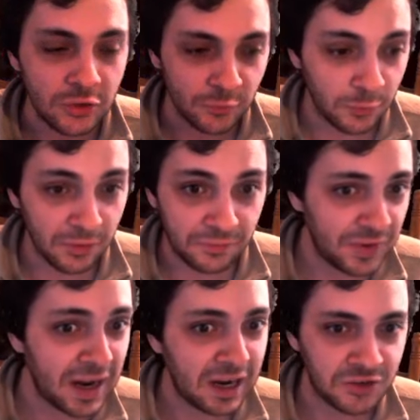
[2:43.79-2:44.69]
For a
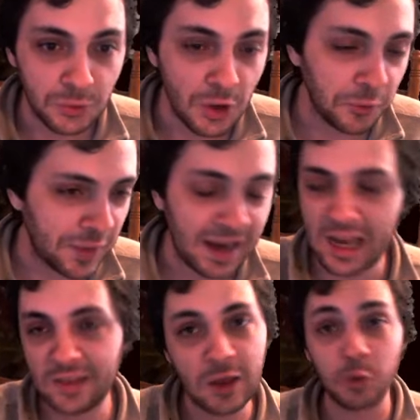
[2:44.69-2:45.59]
fact, you know that.
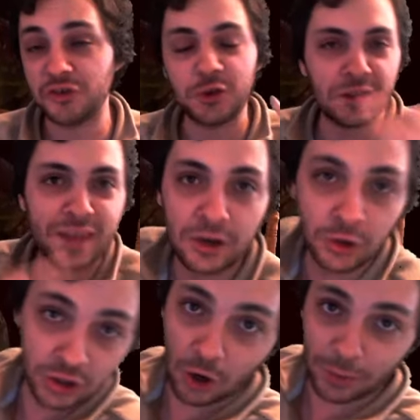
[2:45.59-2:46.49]
And then once you get that
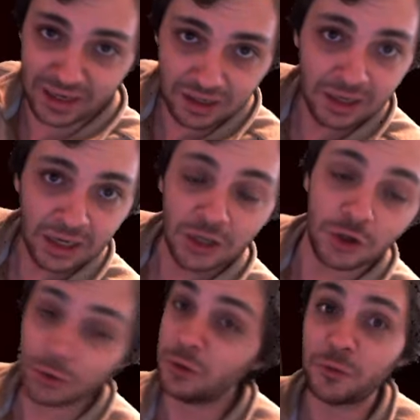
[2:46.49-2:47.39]
hook going, you know
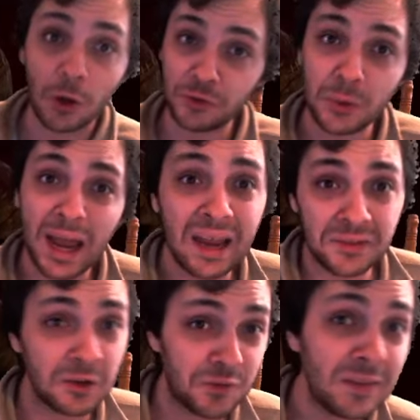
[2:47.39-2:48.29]
what you've also got to
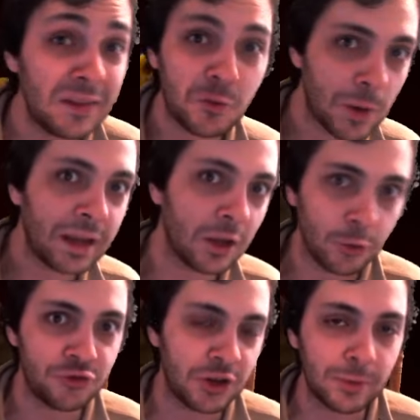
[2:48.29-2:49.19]
defend these regular
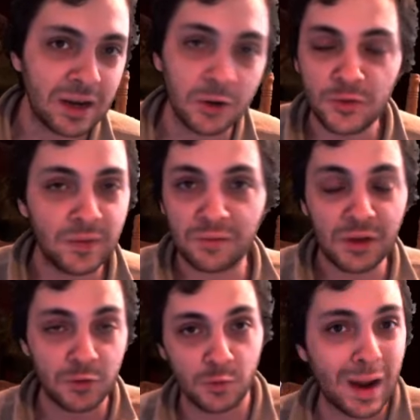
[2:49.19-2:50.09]
generators in the
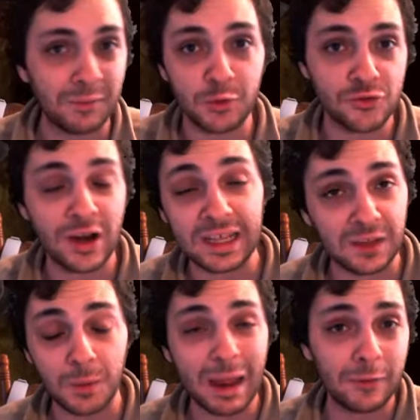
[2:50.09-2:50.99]
event survivors try to get
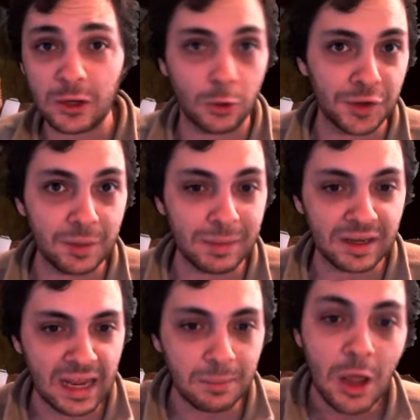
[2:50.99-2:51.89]
them out in the early to mid
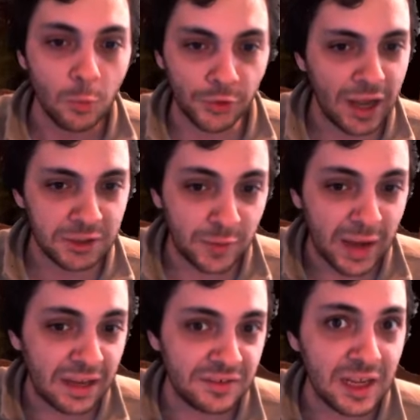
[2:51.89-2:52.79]
game? Well, now you've
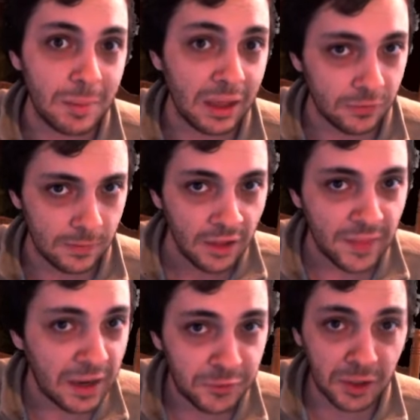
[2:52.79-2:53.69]
got DMS.
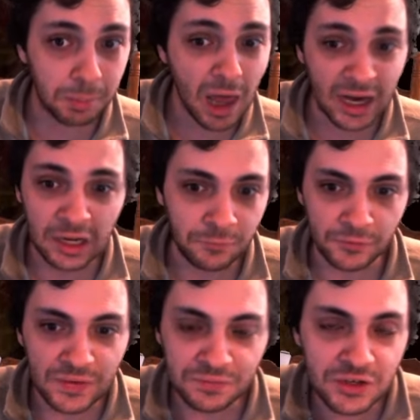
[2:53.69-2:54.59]
That's going to block it for
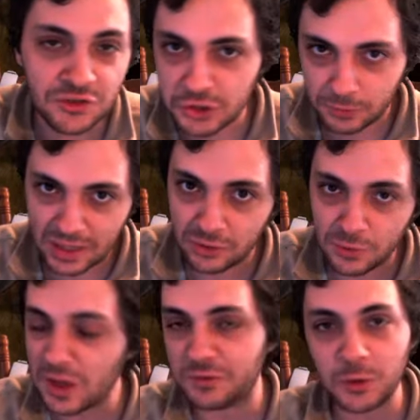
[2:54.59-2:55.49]
50 generators.
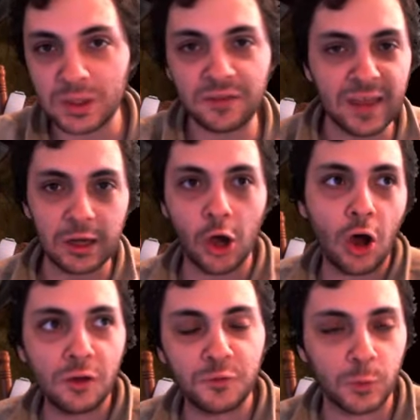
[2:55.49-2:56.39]
If you get that
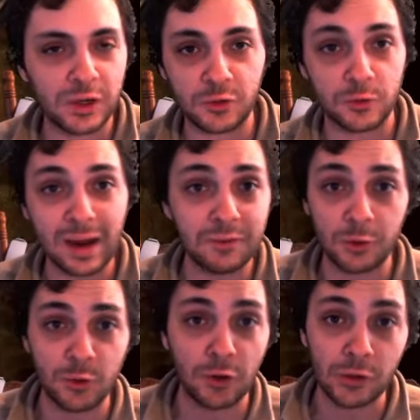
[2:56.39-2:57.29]
off when a survivor
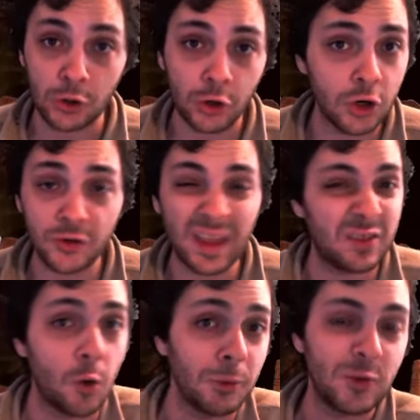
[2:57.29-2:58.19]
is on the hook, that's
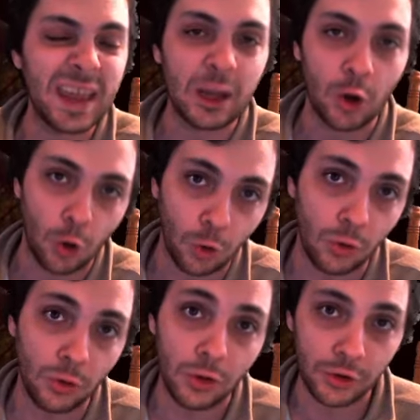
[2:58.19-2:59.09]
almost a
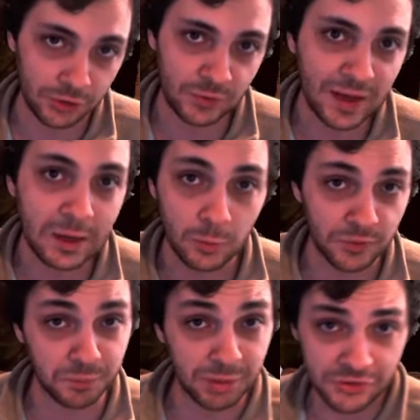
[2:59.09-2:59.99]
whole hook state worth
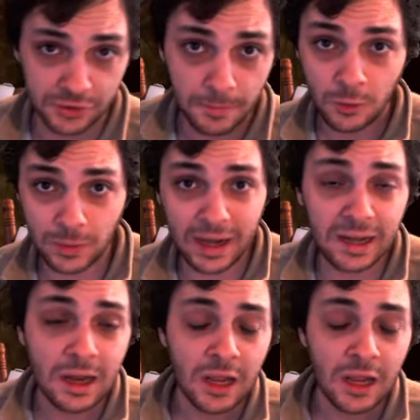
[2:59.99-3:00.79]
of pressure, right?